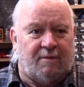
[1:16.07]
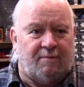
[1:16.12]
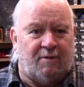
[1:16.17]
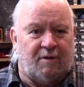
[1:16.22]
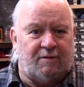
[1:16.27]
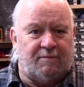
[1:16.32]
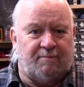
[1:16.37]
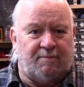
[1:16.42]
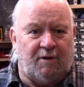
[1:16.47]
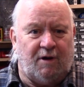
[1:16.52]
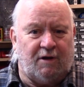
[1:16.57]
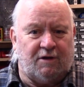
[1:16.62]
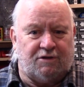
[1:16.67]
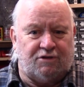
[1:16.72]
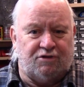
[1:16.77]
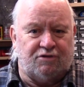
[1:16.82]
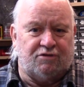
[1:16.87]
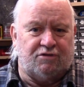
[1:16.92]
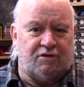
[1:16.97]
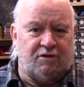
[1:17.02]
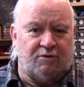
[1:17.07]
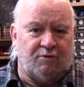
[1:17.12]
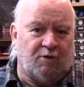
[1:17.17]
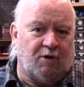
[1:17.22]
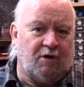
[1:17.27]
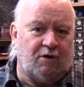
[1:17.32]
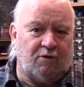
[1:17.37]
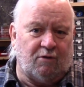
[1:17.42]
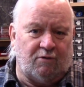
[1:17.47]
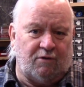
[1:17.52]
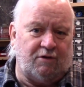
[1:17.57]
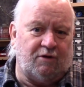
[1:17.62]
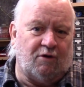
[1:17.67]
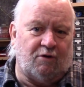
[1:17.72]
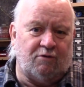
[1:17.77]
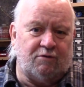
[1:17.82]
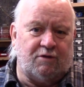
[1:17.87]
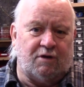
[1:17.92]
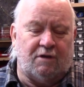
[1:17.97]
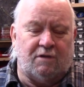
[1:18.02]
But plugs usually work, or they
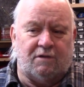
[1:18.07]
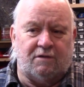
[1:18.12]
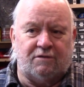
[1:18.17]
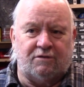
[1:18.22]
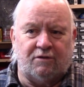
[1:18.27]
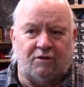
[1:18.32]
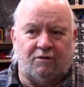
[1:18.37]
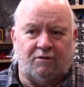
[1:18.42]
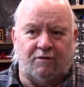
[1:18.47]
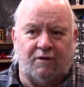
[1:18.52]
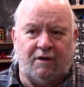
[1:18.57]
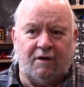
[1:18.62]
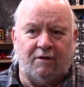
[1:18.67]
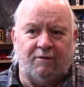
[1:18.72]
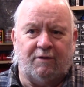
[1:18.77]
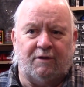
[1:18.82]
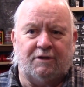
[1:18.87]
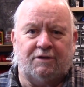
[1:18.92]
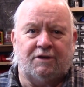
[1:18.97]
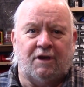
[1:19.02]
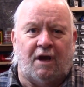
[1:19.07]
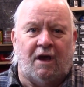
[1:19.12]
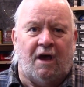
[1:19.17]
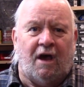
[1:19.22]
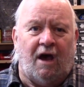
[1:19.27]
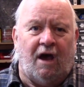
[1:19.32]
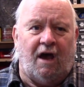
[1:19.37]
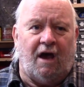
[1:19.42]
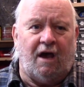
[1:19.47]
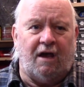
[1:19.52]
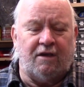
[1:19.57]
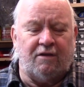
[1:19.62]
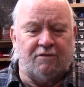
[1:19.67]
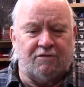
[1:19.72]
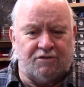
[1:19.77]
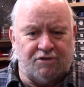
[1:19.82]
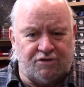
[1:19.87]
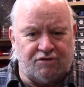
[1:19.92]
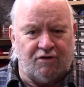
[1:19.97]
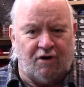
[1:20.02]
don't. So anyways, I
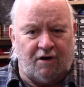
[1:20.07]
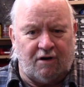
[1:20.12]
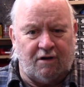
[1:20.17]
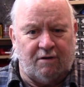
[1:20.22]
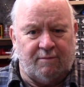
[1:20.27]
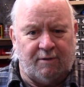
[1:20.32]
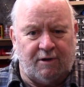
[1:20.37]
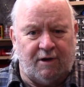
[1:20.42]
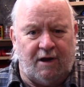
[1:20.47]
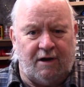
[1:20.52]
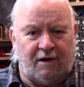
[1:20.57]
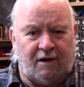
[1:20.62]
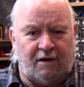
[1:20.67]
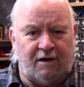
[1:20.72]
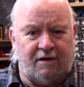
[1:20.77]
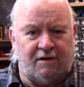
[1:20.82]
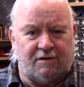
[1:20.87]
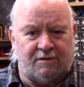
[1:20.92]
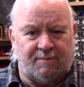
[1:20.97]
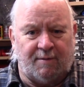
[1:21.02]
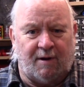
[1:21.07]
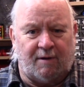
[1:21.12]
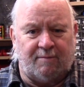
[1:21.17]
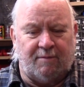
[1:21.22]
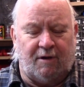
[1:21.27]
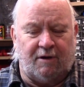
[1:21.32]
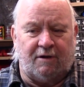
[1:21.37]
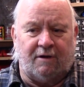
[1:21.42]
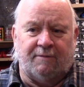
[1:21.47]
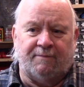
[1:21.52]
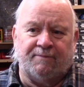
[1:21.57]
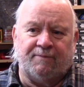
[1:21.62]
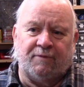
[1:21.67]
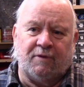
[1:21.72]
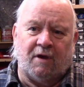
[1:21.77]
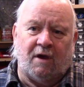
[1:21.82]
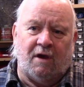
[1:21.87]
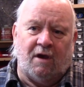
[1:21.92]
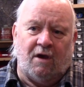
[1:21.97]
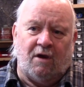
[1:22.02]
used to struggle about how to clean a spark plug.
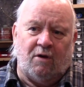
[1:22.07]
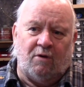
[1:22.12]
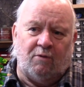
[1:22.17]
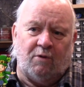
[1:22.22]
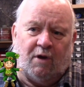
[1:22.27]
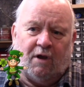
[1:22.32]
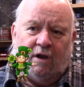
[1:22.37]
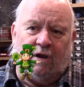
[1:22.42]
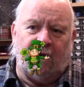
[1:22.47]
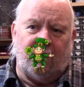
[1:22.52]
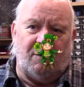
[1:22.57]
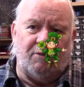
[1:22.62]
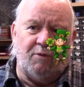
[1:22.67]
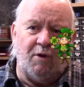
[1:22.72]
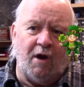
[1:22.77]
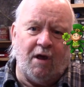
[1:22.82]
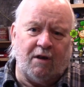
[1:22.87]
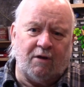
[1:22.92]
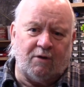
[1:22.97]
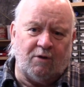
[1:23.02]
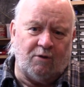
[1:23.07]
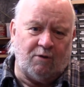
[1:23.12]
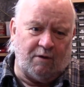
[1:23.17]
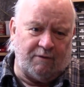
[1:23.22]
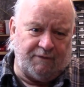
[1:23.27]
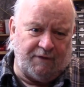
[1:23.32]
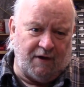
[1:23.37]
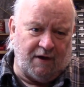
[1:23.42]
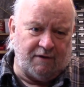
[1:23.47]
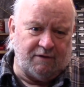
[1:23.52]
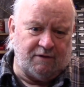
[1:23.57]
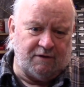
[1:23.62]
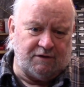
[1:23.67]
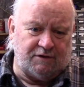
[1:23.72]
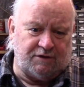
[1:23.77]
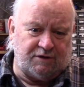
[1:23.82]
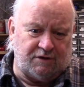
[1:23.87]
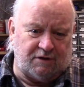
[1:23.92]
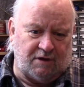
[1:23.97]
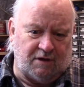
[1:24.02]
Well, a while ago I found
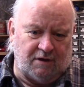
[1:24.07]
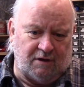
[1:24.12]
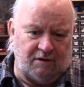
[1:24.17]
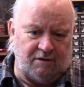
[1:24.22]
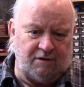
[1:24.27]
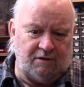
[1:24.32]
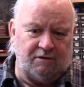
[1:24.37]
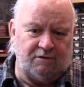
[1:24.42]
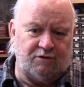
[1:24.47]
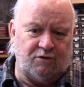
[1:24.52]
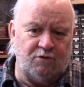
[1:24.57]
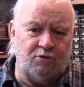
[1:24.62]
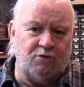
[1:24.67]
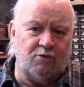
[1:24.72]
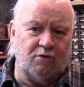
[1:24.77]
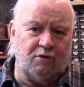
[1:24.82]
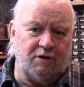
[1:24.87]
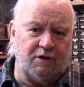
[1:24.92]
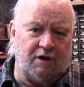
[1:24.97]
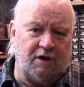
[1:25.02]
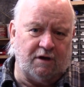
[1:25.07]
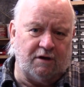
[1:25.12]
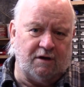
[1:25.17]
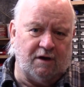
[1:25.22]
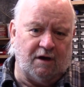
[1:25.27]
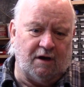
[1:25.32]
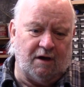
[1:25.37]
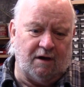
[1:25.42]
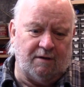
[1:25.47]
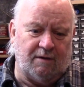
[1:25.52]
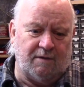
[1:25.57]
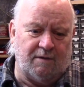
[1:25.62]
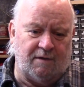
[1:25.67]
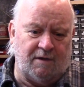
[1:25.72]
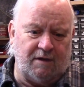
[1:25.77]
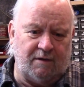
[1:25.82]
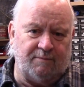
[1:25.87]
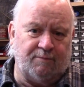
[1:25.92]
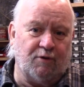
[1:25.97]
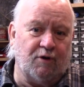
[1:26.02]
this little tool
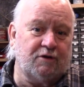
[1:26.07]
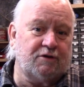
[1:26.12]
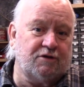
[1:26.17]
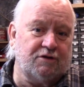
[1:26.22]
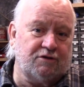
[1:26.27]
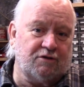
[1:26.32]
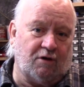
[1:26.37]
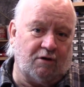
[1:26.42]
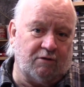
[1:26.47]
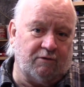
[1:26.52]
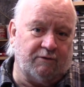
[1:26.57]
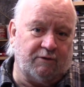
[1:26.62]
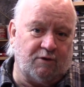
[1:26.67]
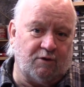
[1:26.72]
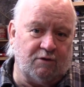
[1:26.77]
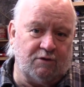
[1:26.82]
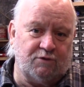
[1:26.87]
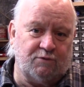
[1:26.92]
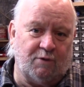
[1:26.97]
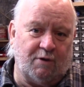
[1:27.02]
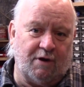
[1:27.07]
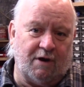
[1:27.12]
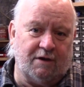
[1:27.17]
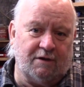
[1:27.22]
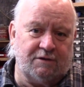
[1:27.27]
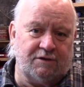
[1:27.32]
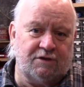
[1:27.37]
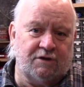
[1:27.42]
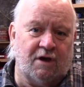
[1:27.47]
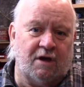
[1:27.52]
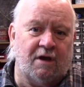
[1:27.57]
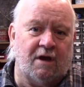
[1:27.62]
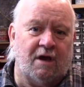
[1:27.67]
in Prince's Auto, of course, where else,